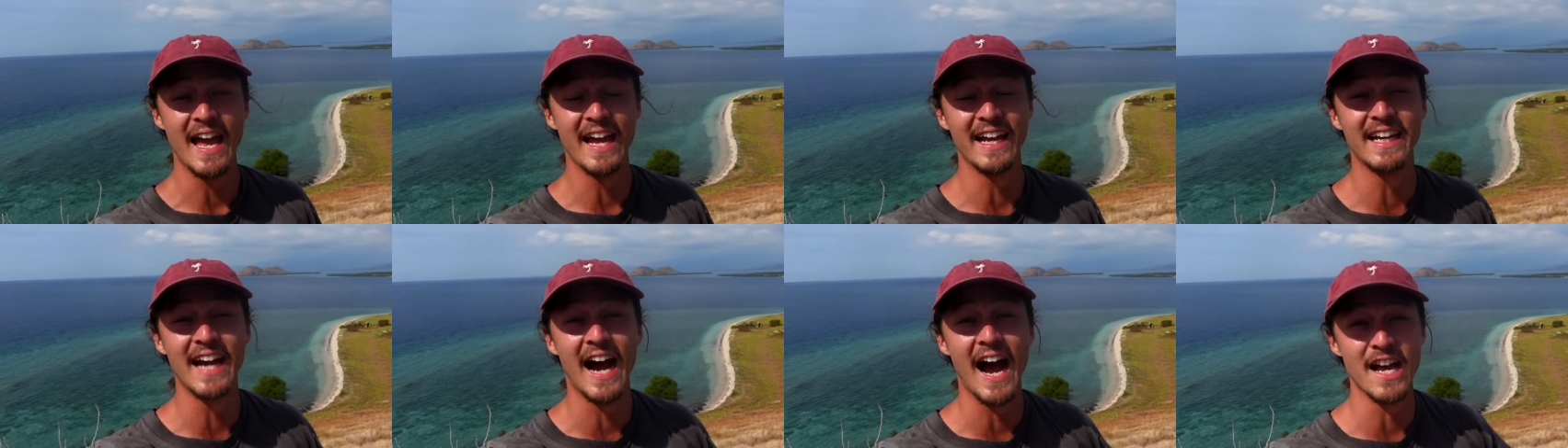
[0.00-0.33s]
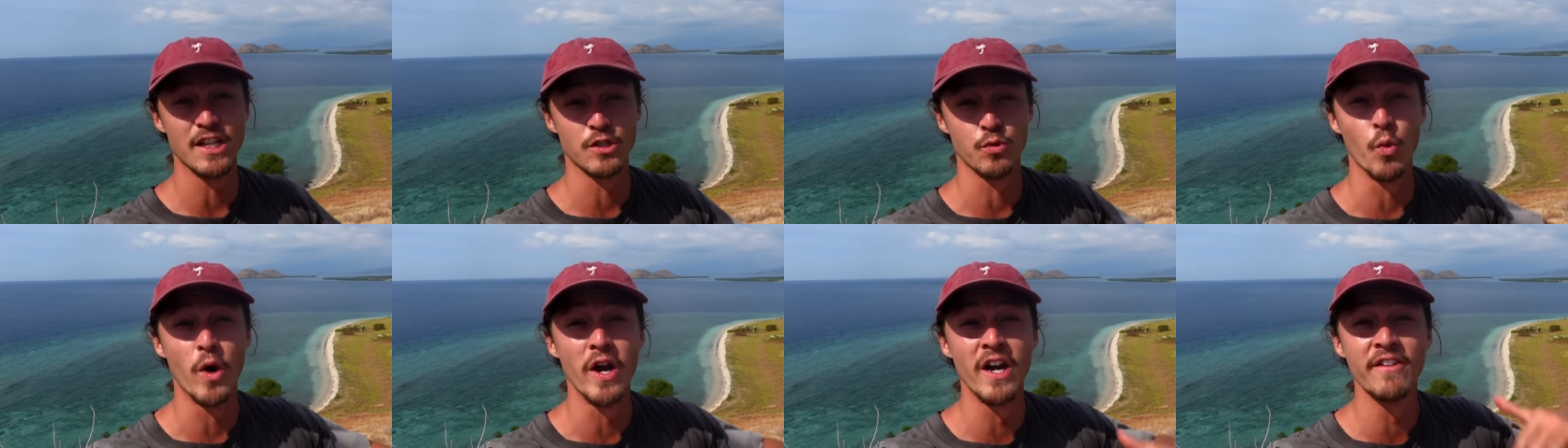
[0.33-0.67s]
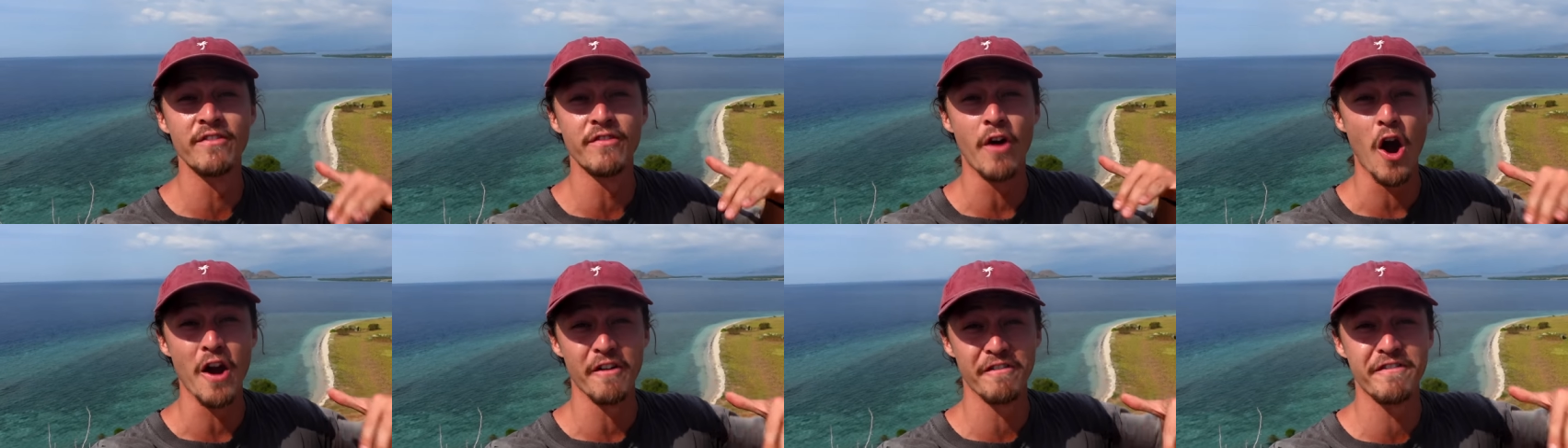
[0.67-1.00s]
And guys, one
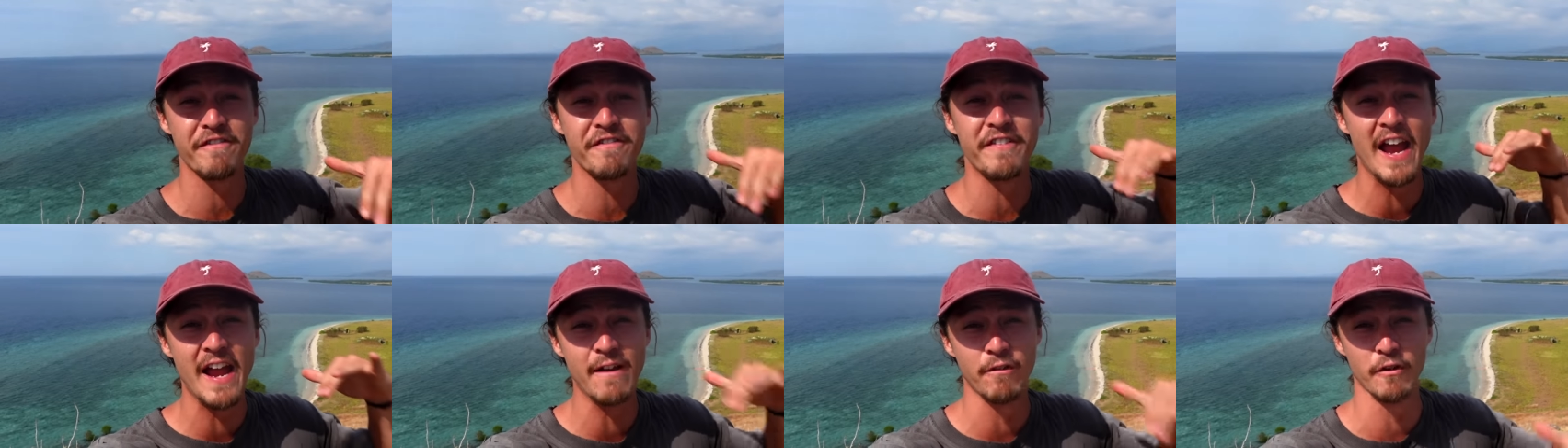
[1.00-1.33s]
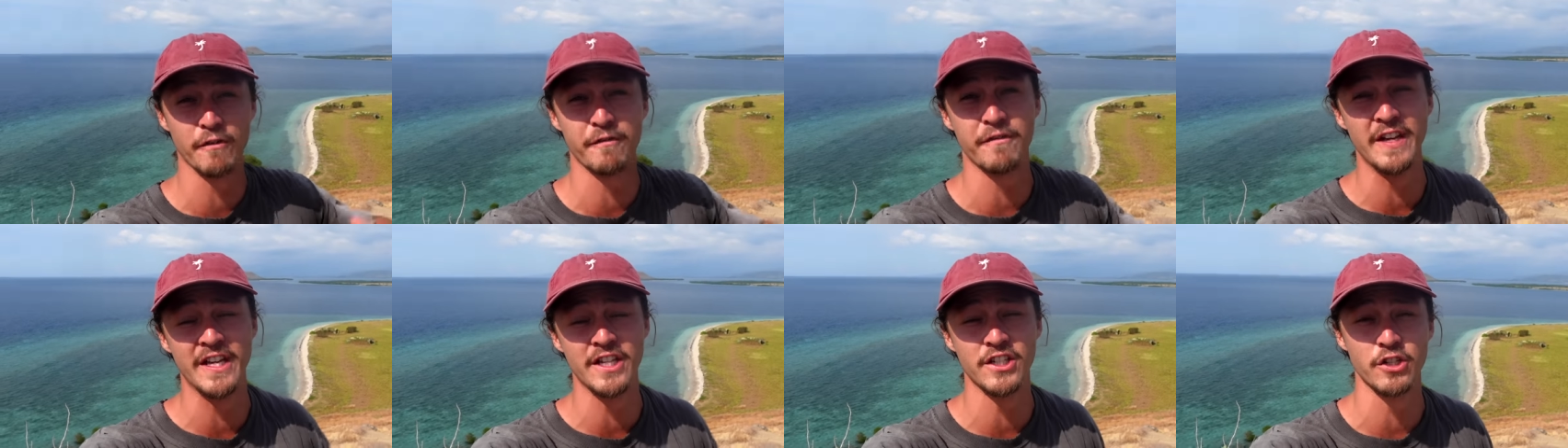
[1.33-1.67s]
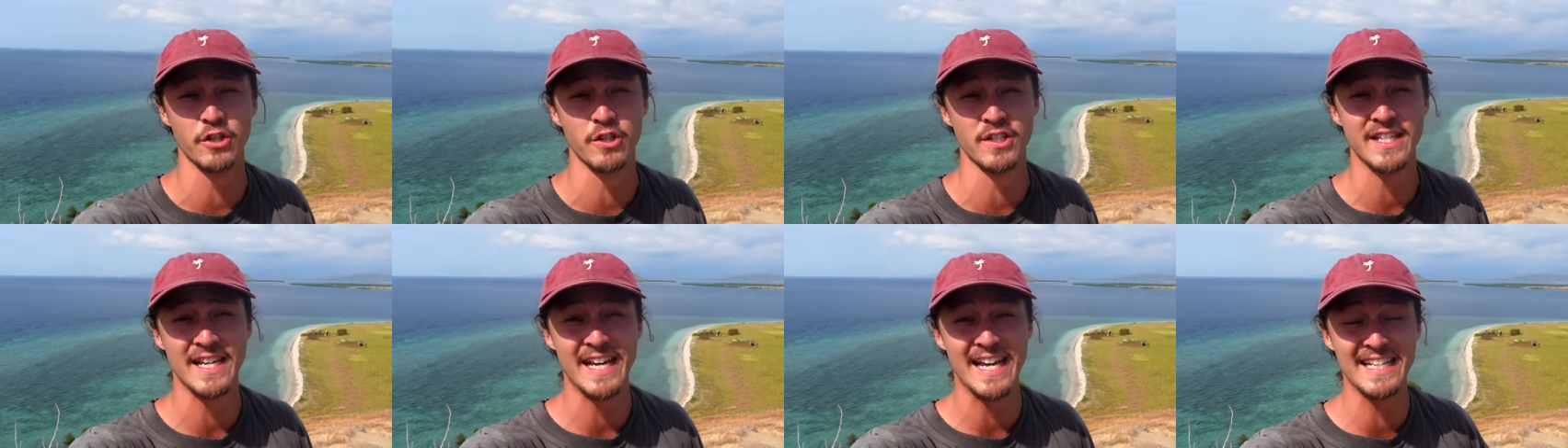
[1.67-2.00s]
of our favorite
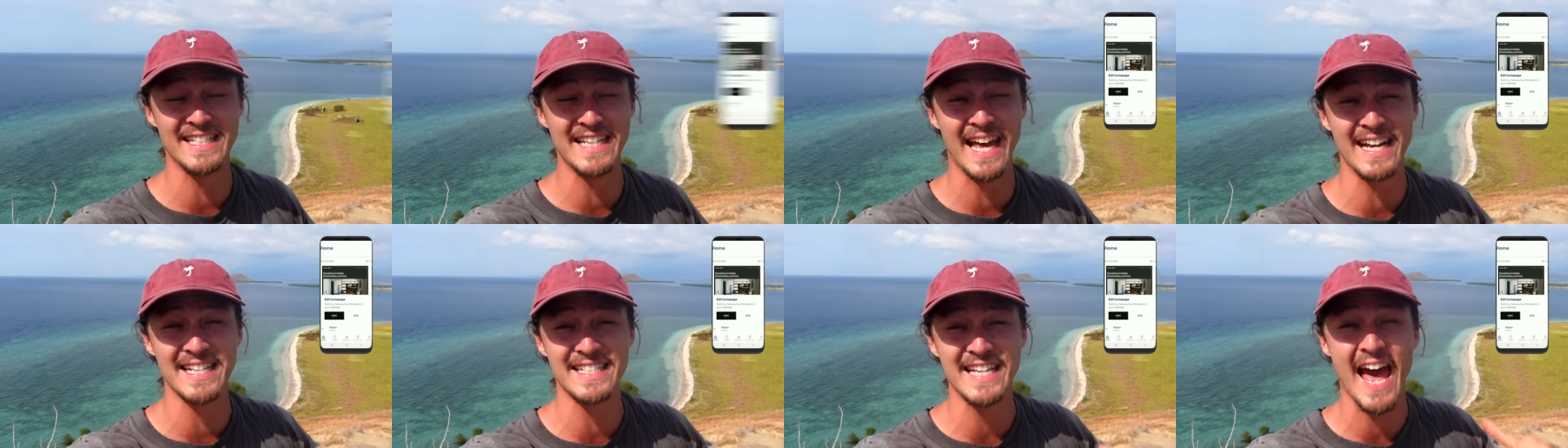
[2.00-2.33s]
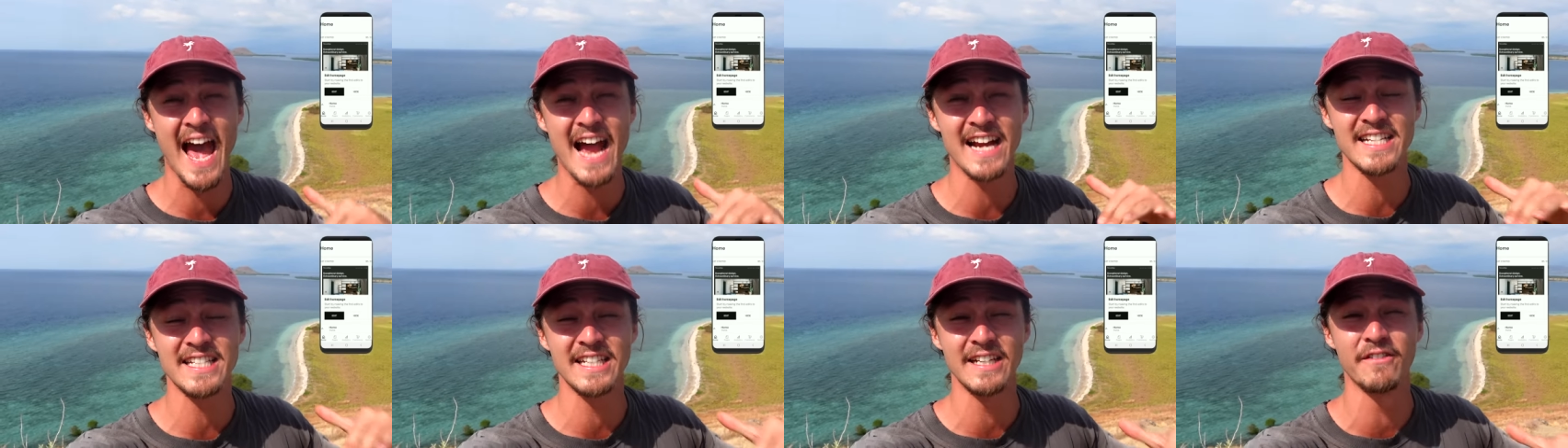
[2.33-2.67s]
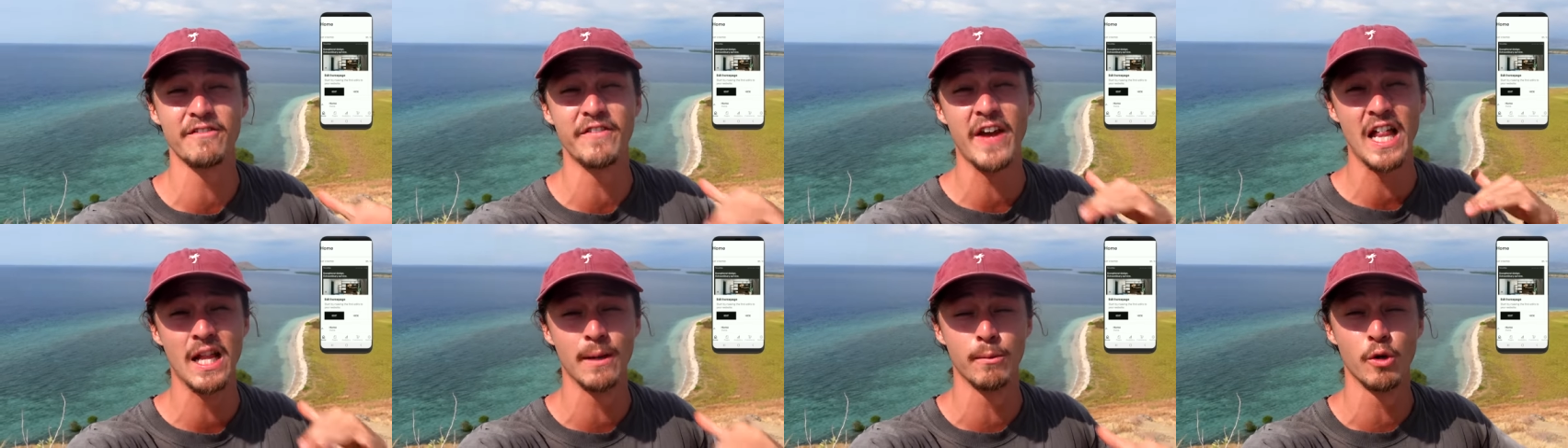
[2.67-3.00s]
features is that it's actually
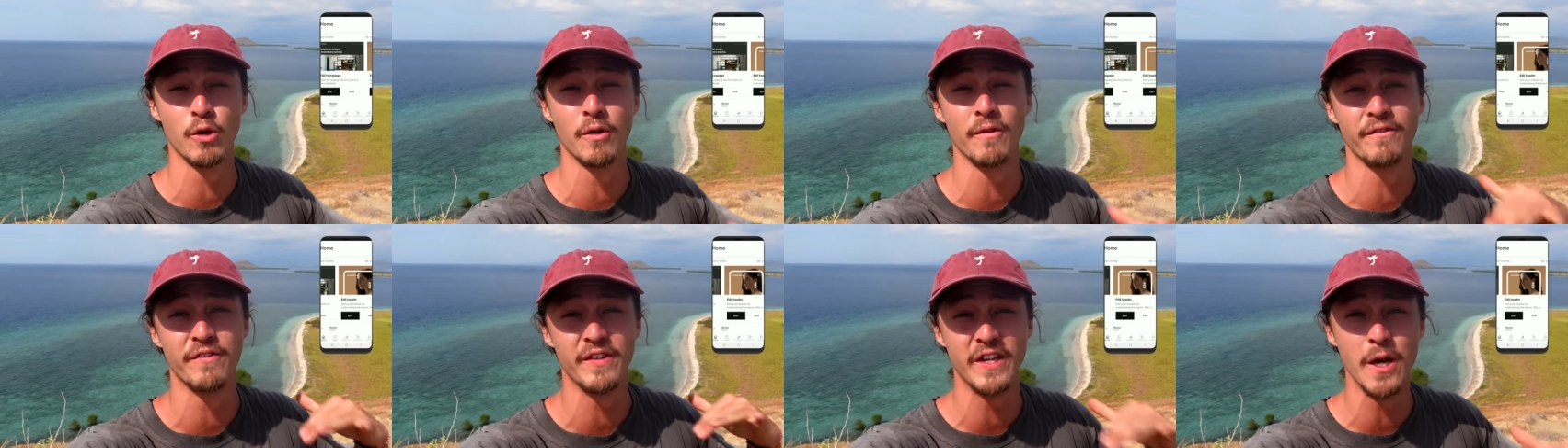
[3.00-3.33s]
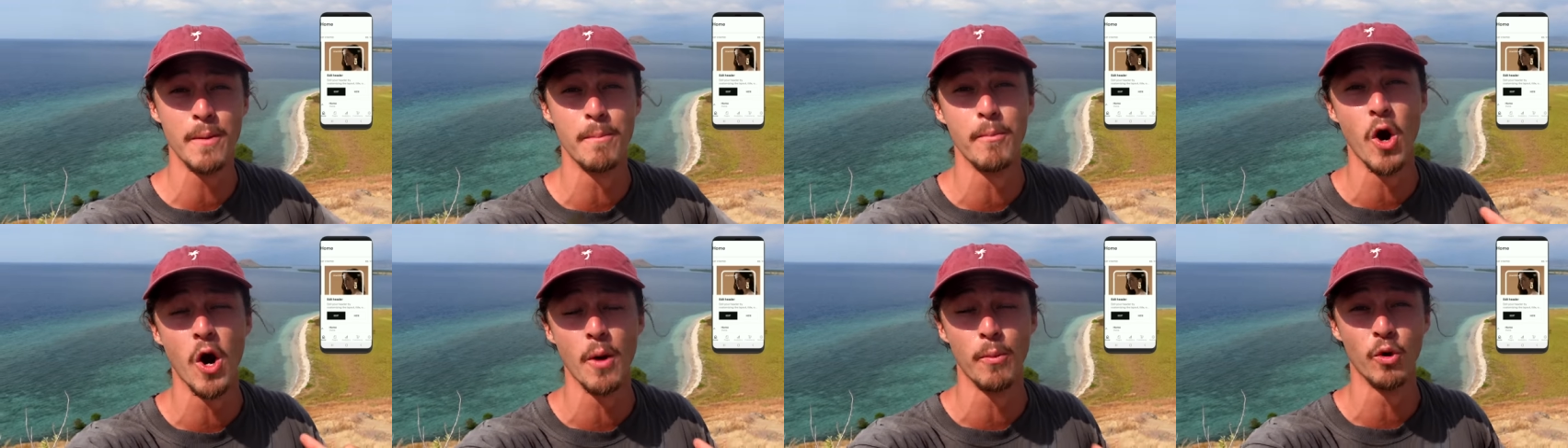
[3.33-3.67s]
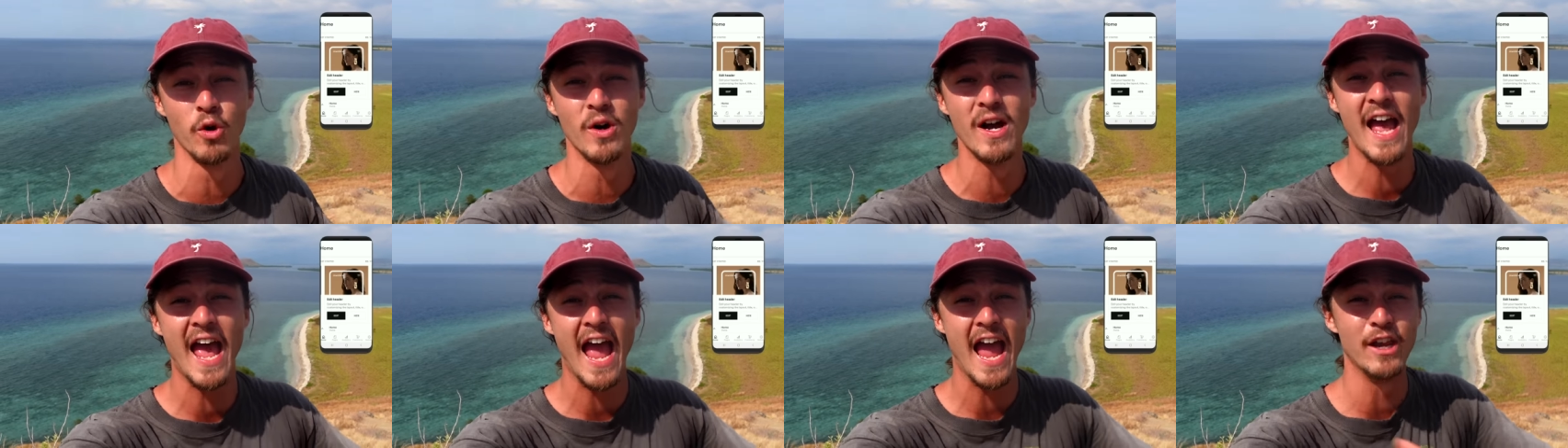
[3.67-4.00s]
available via mobile,